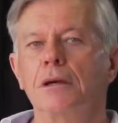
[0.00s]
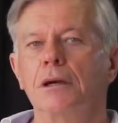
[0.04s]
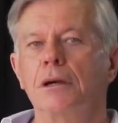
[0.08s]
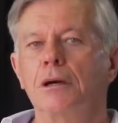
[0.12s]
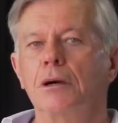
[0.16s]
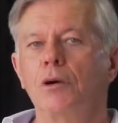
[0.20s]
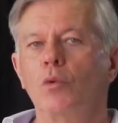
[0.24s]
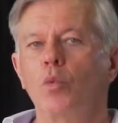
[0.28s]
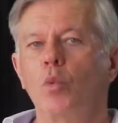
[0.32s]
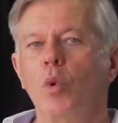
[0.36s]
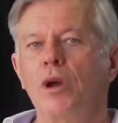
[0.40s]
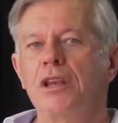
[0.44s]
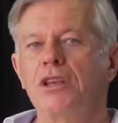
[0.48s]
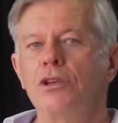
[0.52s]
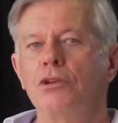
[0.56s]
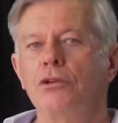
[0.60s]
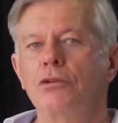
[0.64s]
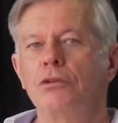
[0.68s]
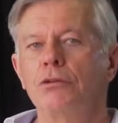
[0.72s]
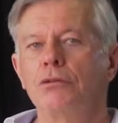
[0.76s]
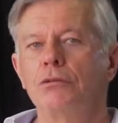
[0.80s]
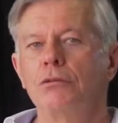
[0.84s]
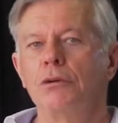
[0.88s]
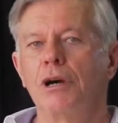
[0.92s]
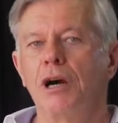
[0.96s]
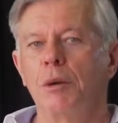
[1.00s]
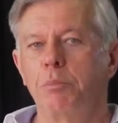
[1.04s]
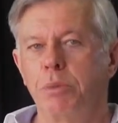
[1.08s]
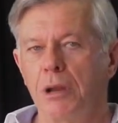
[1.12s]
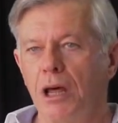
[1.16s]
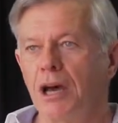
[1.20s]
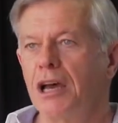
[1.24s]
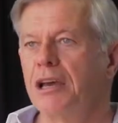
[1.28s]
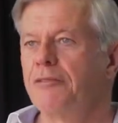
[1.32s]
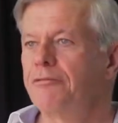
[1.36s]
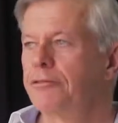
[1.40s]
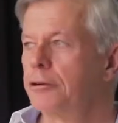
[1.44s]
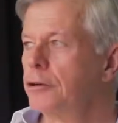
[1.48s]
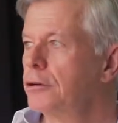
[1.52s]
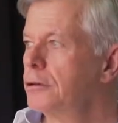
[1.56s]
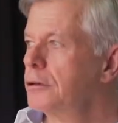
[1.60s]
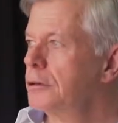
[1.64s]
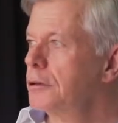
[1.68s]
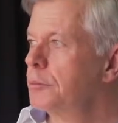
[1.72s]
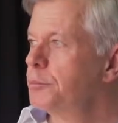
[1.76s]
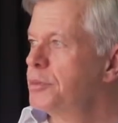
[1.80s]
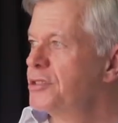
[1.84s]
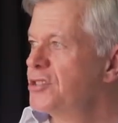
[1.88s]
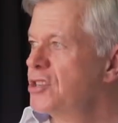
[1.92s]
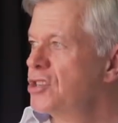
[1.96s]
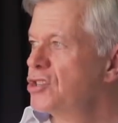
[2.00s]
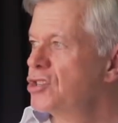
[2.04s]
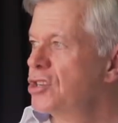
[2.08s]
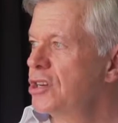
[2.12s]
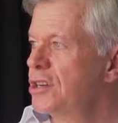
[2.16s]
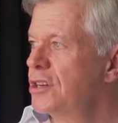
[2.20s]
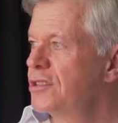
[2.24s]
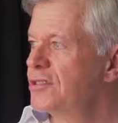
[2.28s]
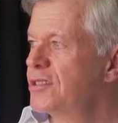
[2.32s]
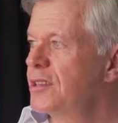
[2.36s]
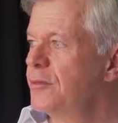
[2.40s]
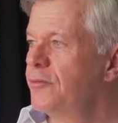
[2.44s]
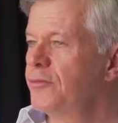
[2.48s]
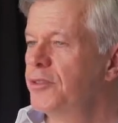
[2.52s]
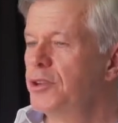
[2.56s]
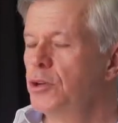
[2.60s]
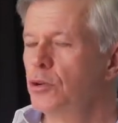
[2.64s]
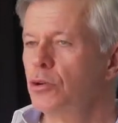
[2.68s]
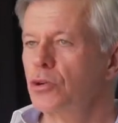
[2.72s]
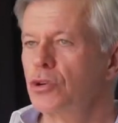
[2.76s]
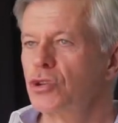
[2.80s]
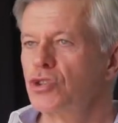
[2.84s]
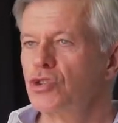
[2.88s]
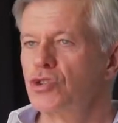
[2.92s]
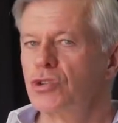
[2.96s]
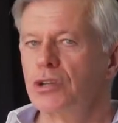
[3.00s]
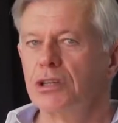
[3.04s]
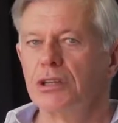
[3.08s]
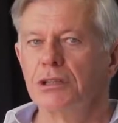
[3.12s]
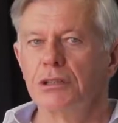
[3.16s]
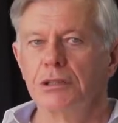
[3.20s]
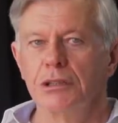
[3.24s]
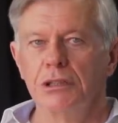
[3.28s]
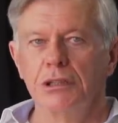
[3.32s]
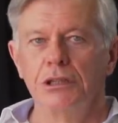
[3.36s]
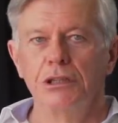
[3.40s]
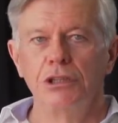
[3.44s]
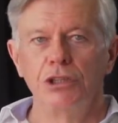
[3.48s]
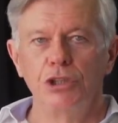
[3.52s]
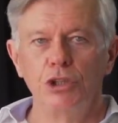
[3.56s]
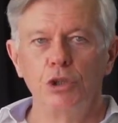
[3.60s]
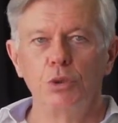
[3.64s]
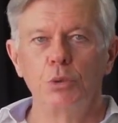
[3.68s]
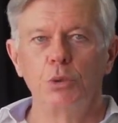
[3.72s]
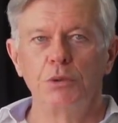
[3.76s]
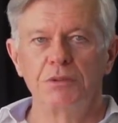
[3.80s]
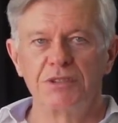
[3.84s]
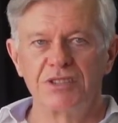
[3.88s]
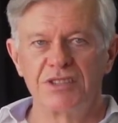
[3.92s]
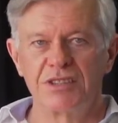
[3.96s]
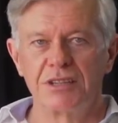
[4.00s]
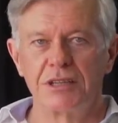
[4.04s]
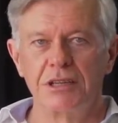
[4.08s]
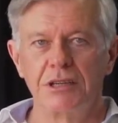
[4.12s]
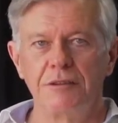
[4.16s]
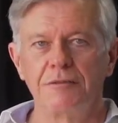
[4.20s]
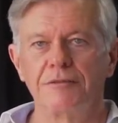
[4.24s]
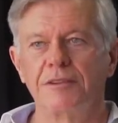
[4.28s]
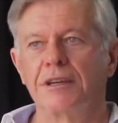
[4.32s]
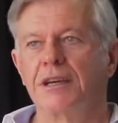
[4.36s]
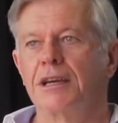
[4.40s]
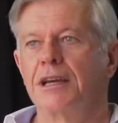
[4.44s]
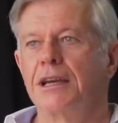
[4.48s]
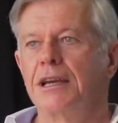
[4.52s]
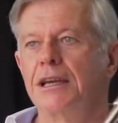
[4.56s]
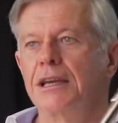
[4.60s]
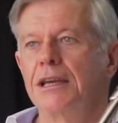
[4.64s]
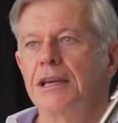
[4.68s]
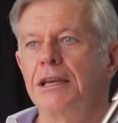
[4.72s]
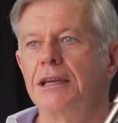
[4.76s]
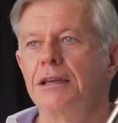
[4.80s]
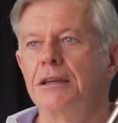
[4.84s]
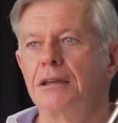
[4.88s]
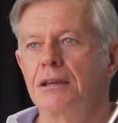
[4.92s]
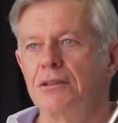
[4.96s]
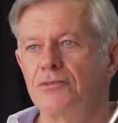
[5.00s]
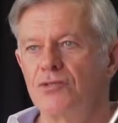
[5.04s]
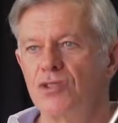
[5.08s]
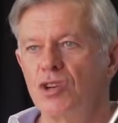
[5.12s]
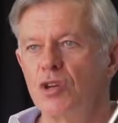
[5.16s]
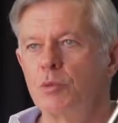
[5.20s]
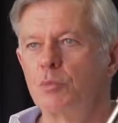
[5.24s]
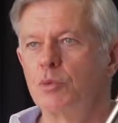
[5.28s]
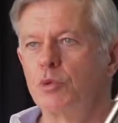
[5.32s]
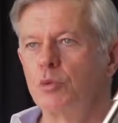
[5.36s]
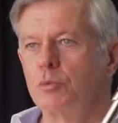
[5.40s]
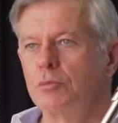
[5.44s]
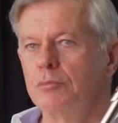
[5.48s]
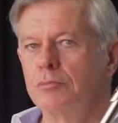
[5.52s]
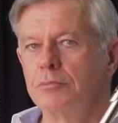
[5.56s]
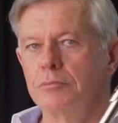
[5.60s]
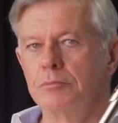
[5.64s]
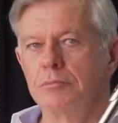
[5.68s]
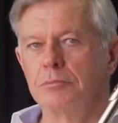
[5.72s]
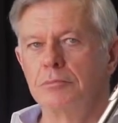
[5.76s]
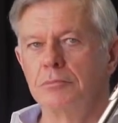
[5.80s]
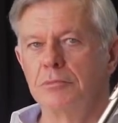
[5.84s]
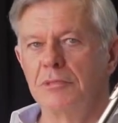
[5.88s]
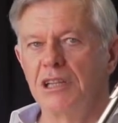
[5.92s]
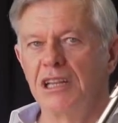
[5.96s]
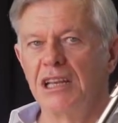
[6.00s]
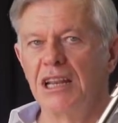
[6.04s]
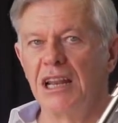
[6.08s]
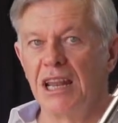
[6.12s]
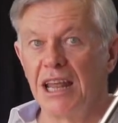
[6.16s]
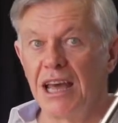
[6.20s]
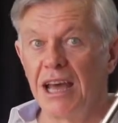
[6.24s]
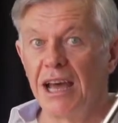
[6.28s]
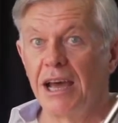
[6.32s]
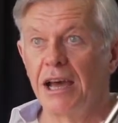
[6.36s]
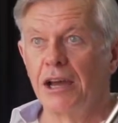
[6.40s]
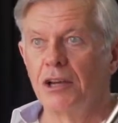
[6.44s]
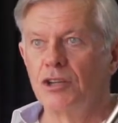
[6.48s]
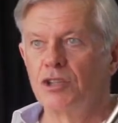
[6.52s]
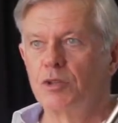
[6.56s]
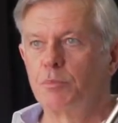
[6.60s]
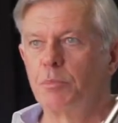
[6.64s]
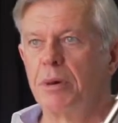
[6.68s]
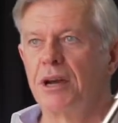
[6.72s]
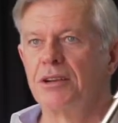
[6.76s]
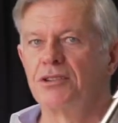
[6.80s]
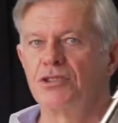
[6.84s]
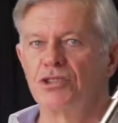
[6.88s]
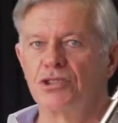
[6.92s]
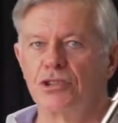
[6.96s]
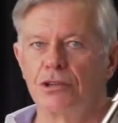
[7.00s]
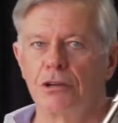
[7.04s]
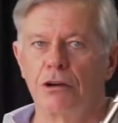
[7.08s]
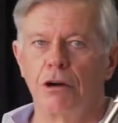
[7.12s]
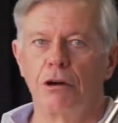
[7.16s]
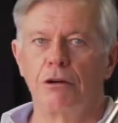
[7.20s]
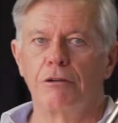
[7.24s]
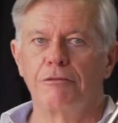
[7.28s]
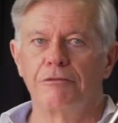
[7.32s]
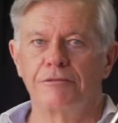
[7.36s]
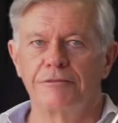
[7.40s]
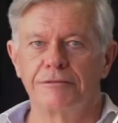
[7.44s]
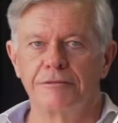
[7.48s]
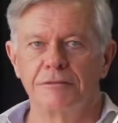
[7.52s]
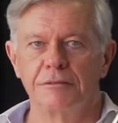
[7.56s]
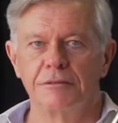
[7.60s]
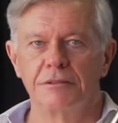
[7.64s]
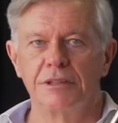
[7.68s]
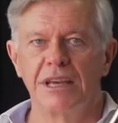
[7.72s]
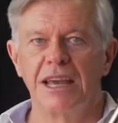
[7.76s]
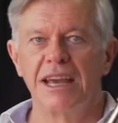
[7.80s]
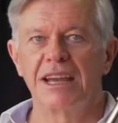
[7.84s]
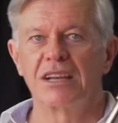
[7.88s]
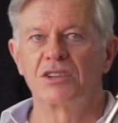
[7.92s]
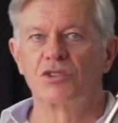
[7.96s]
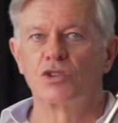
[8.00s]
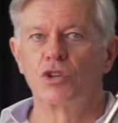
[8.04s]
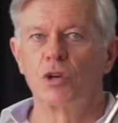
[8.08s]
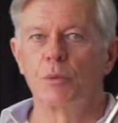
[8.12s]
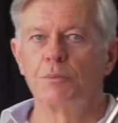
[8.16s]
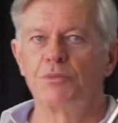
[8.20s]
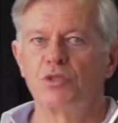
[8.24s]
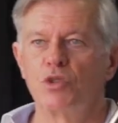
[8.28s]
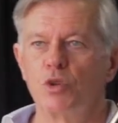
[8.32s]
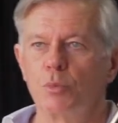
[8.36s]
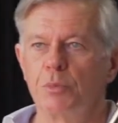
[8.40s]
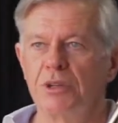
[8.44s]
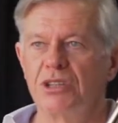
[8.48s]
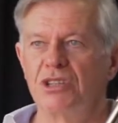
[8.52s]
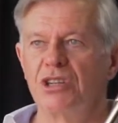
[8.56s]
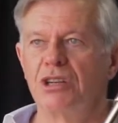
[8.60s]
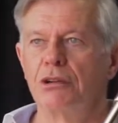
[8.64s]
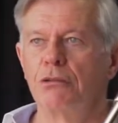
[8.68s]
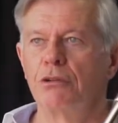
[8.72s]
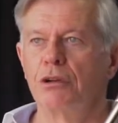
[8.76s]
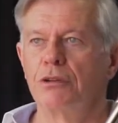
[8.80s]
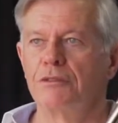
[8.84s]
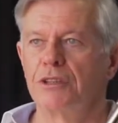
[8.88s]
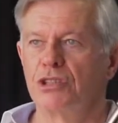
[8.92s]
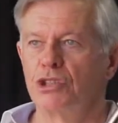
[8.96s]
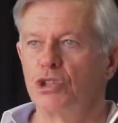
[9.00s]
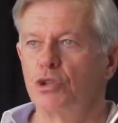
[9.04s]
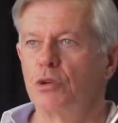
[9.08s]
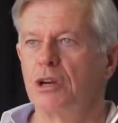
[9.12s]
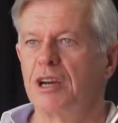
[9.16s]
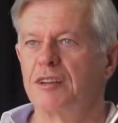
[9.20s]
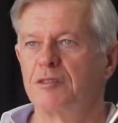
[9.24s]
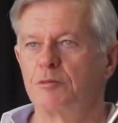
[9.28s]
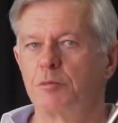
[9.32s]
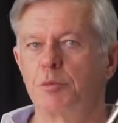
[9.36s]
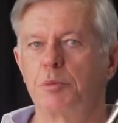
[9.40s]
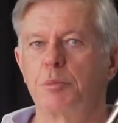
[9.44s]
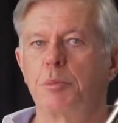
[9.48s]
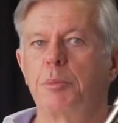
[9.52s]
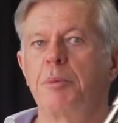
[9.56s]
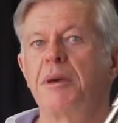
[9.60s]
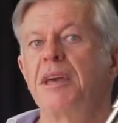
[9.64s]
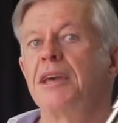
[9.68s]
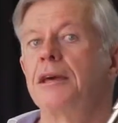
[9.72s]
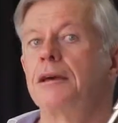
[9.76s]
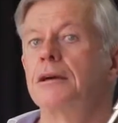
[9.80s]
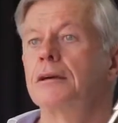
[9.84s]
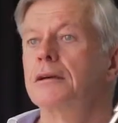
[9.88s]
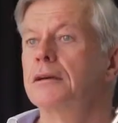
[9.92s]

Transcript: When you apply for a position in the symphony orchestra, you will receive a considerably large bunch of excerpts or material that you have to prepare,